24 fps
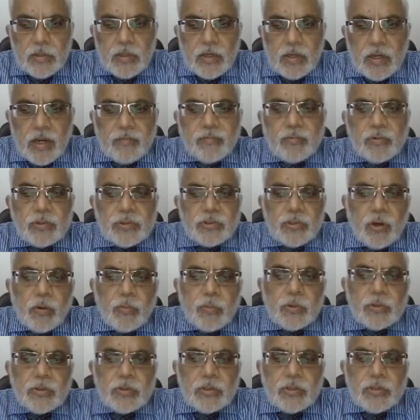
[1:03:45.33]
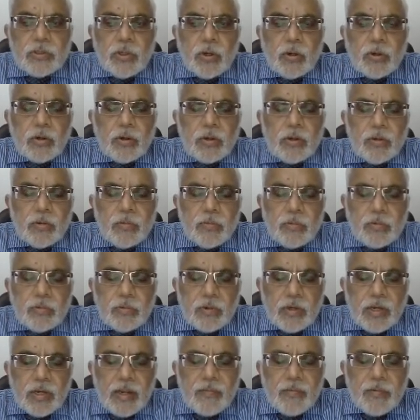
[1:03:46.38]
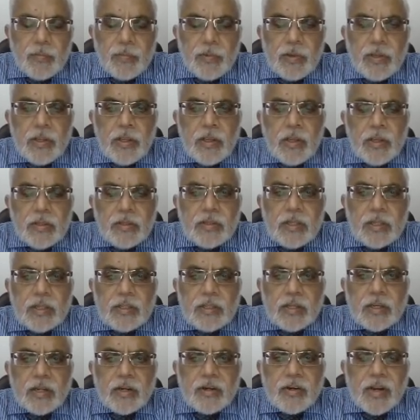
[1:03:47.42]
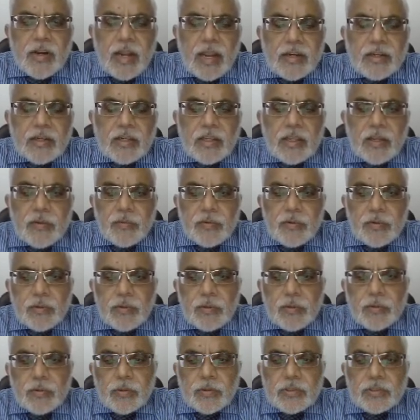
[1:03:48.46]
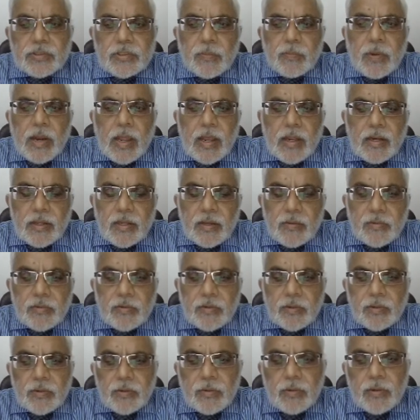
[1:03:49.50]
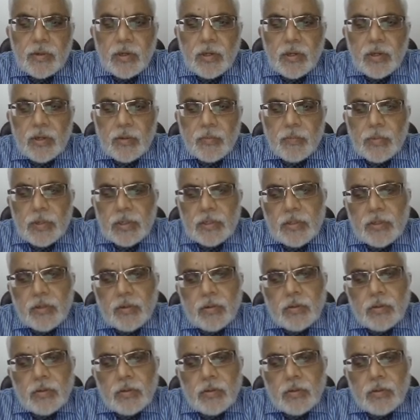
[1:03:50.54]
Of course, your claim will be that the contractor gave it to you or the supplier gave it to you, but